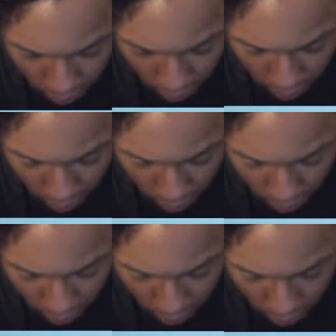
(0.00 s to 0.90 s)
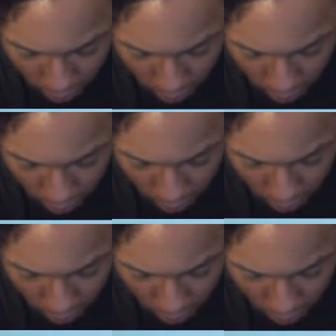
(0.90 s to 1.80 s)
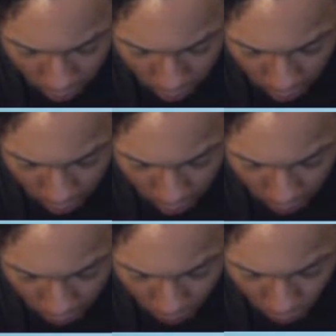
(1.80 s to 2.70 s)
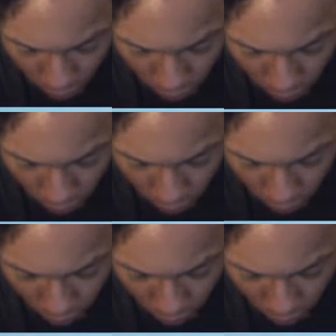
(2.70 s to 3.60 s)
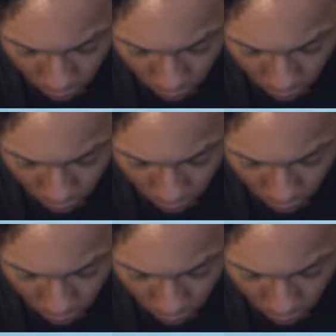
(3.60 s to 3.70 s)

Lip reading: (no one is talking)